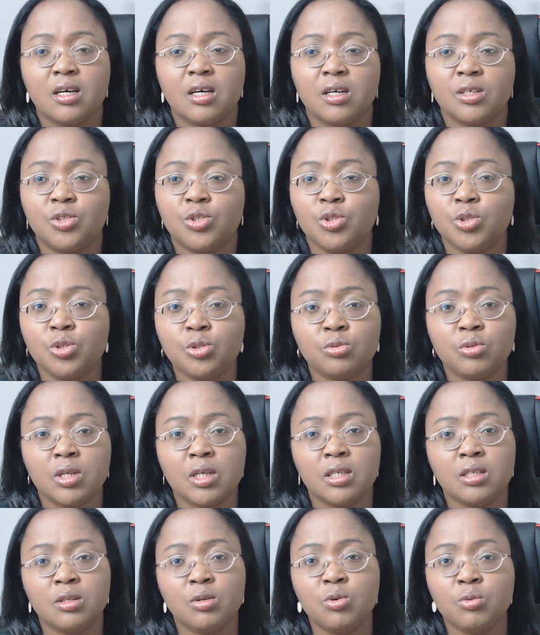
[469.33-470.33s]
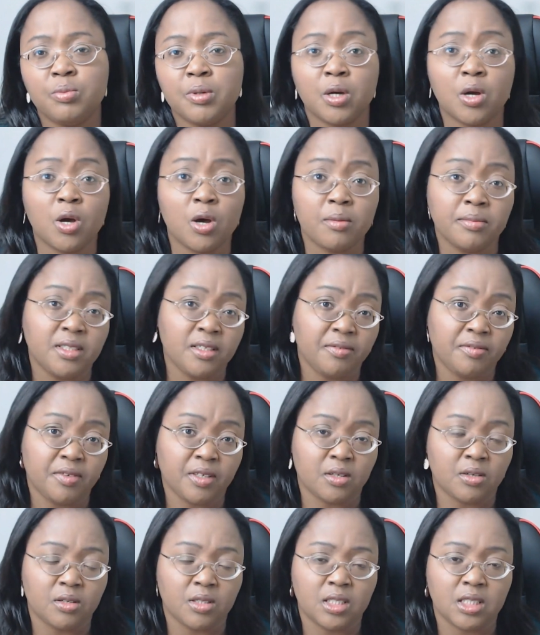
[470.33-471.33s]
children who become
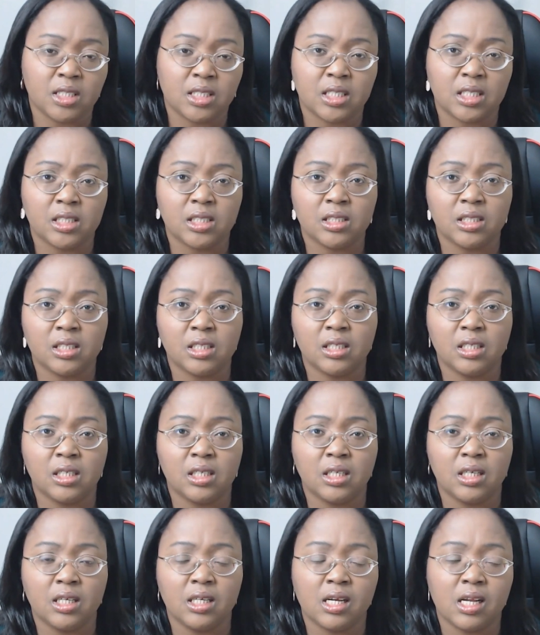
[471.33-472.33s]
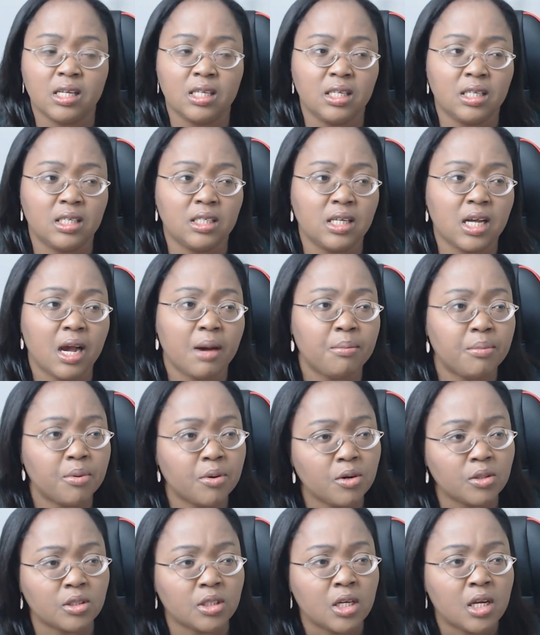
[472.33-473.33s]
difficult in the
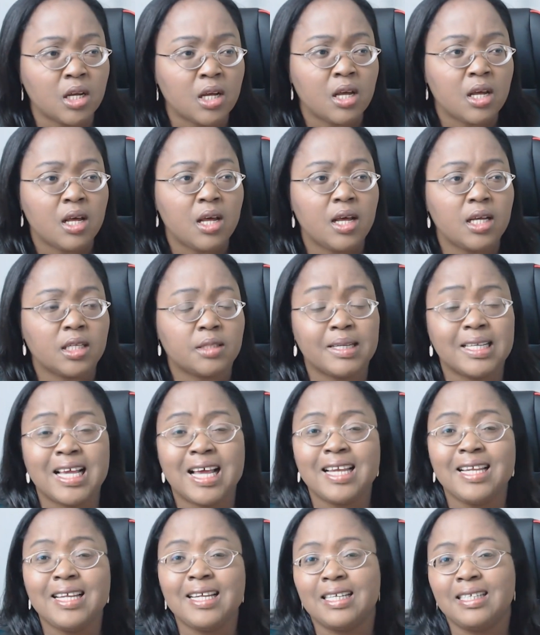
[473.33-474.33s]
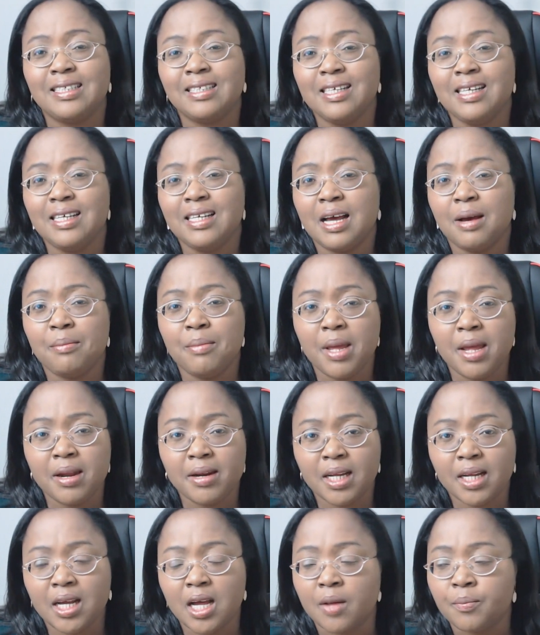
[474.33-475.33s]
abroad, especially in
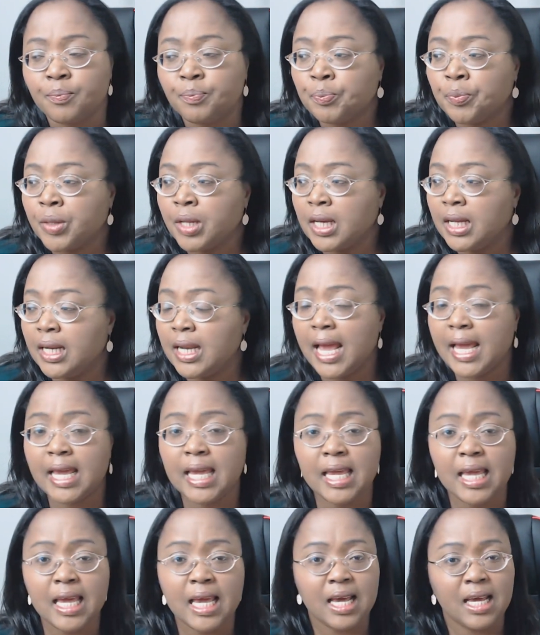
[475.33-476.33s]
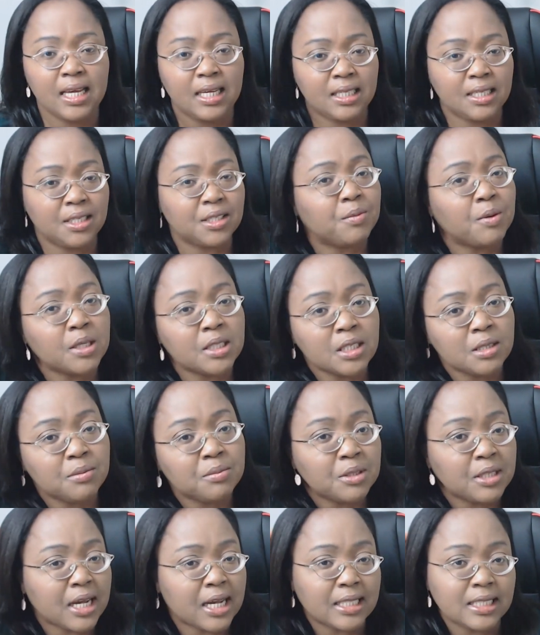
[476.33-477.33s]
America. Like here, it is
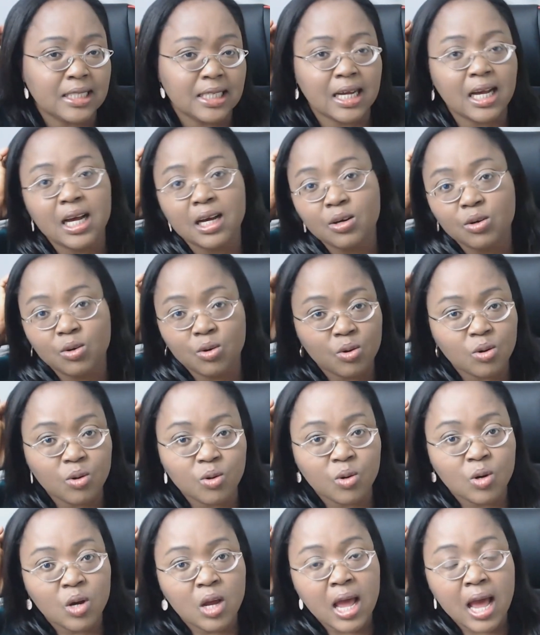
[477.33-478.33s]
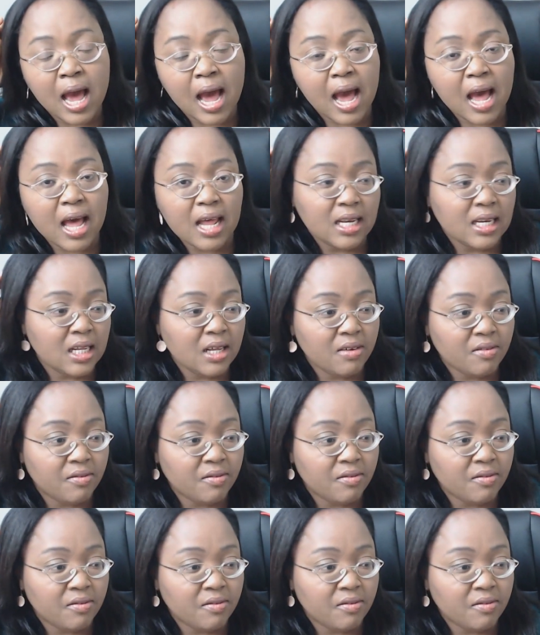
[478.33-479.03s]
possible that he can go and live